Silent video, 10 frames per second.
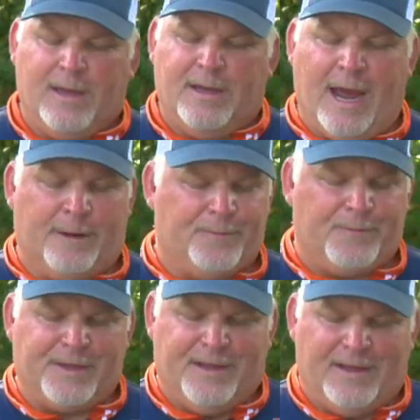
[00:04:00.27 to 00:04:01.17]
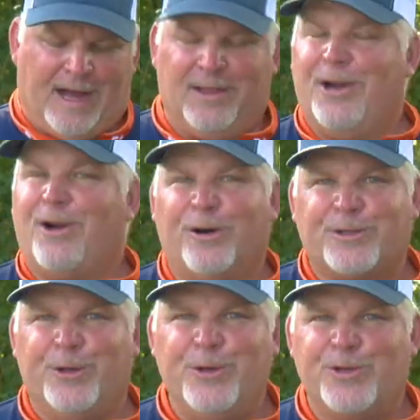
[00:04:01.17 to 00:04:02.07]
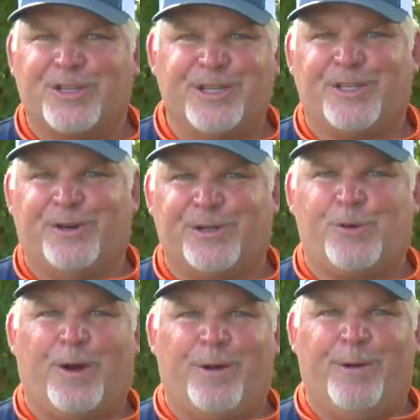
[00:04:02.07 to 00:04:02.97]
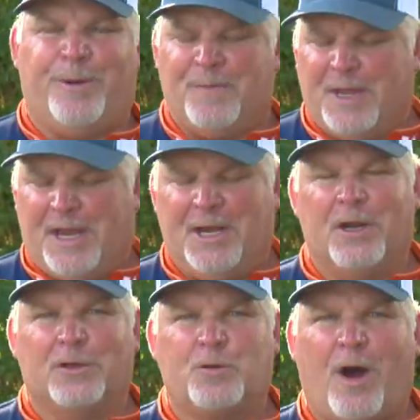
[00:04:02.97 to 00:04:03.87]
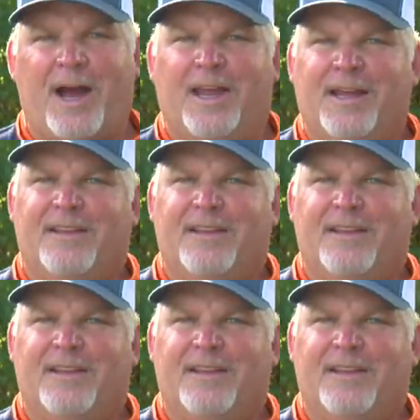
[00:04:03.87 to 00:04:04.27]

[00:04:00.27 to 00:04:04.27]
Now, I like also using this on a square bill, and here's why.